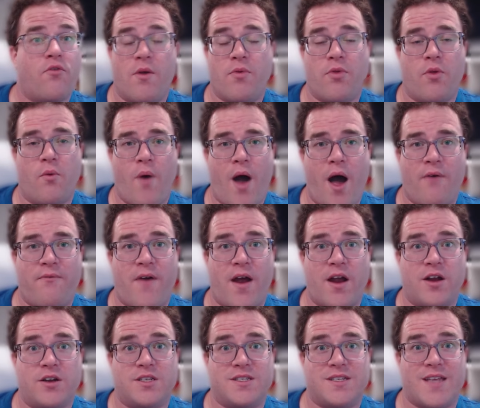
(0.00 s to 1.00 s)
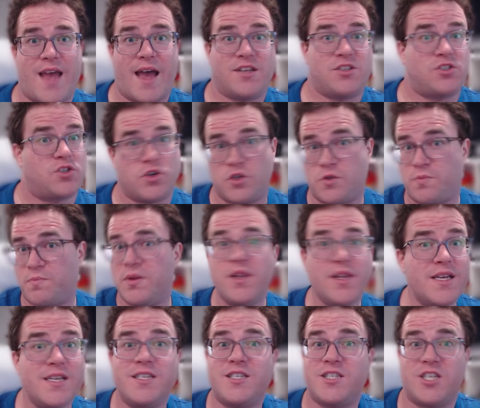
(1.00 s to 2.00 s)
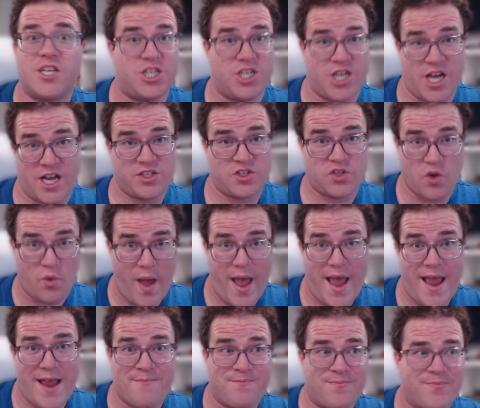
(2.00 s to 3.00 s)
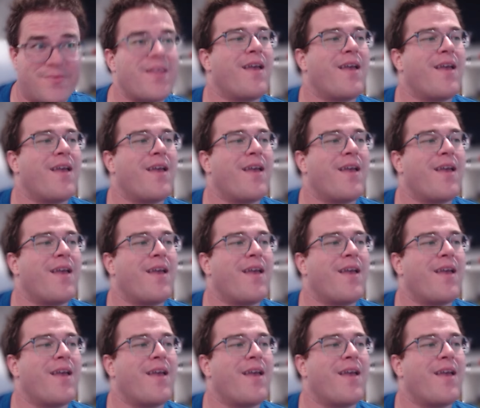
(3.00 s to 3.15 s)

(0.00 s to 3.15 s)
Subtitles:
from the wildfire disasters, please suggest a way.